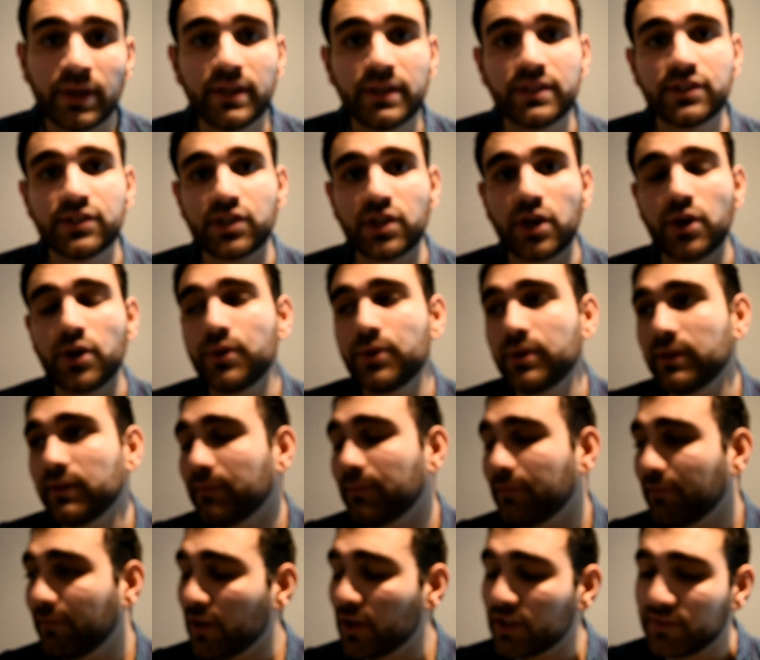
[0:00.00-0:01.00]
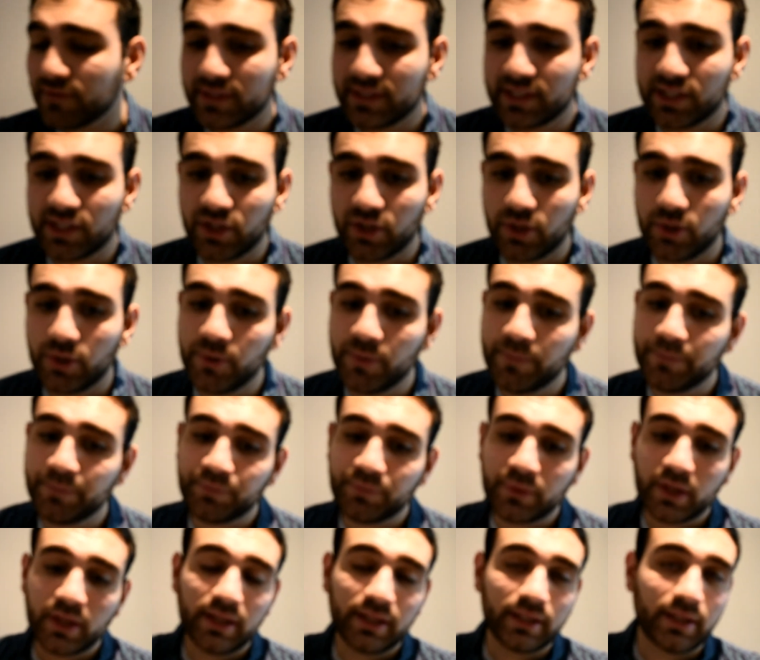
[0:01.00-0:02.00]
So first thing to do,
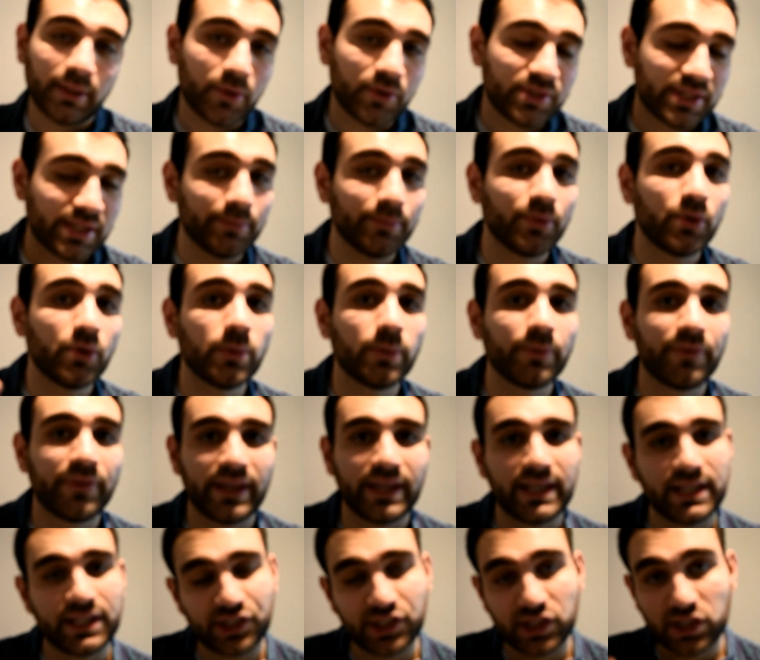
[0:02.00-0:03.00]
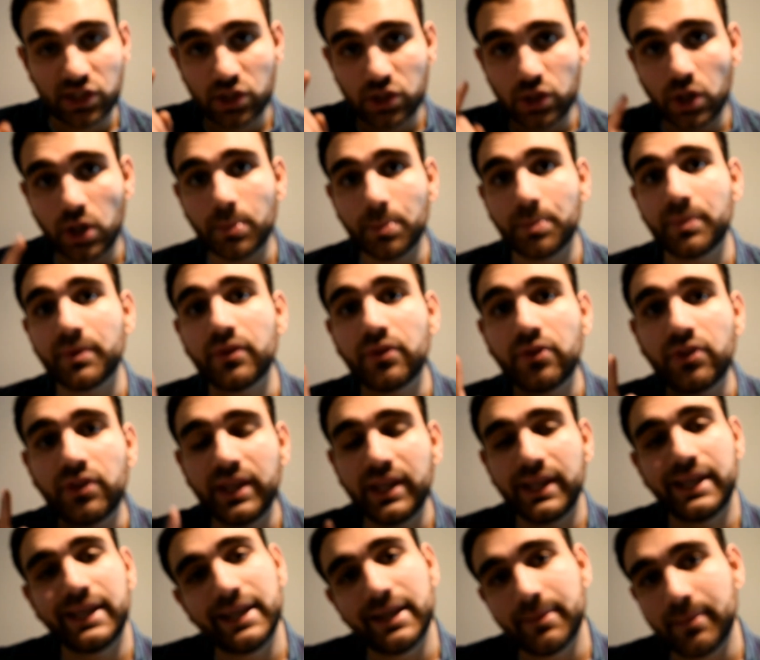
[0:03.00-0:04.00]
the most important thing is stop
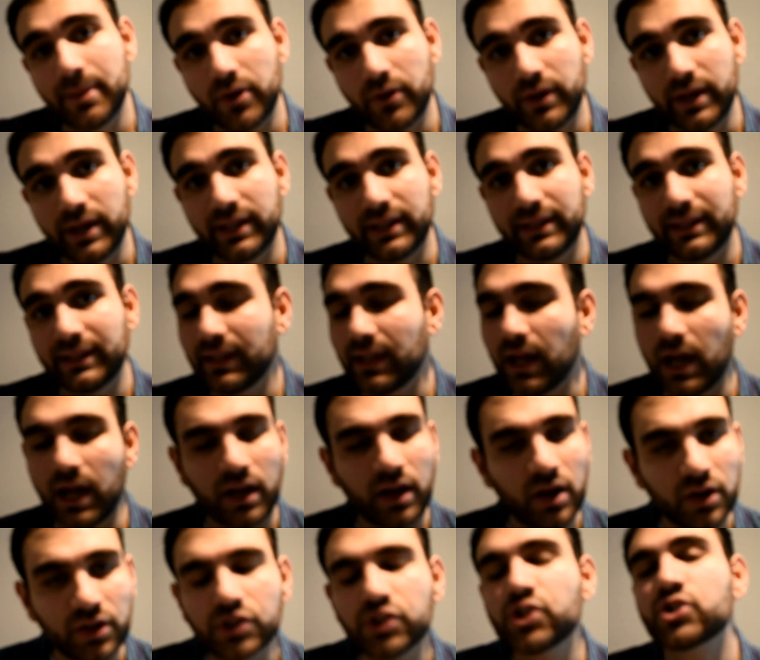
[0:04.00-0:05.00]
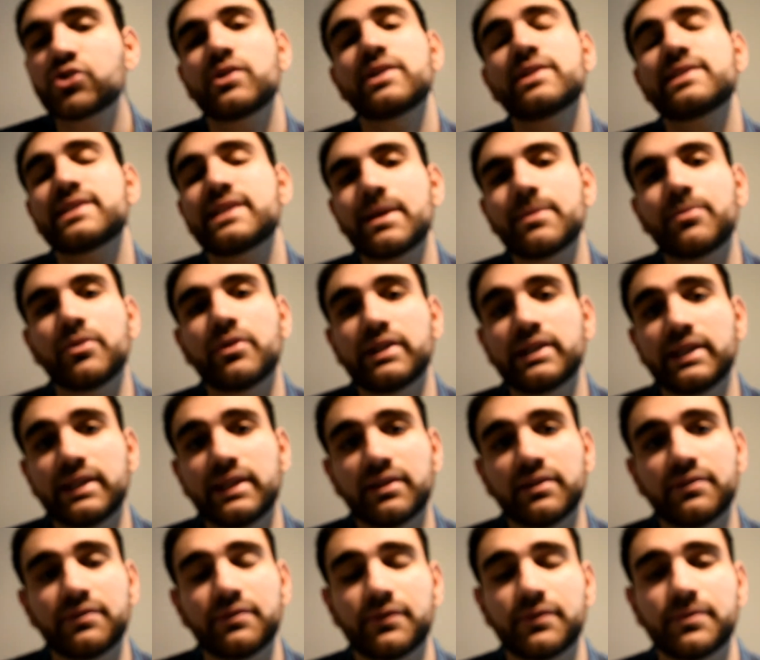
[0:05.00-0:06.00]
thinking about it. I can't stress that point
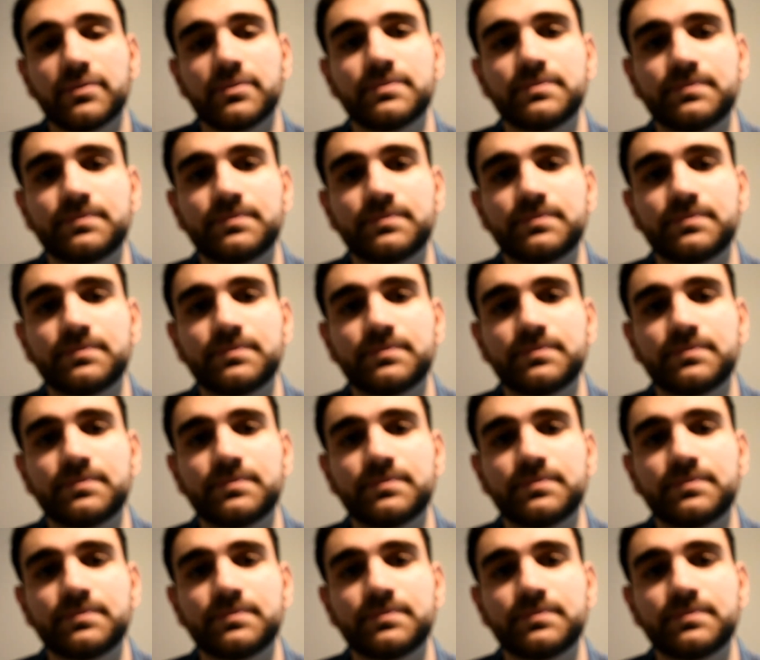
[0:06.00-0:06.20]
enough.